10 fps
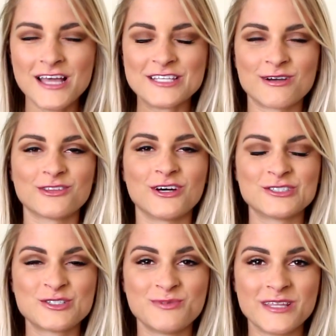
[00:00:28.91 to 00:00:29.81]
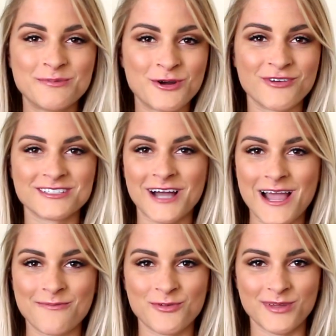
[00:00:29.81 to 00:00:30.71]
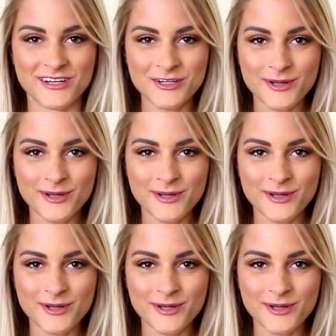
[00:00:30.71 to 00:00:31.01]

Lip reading: So I thought this would be the perfect time for me to do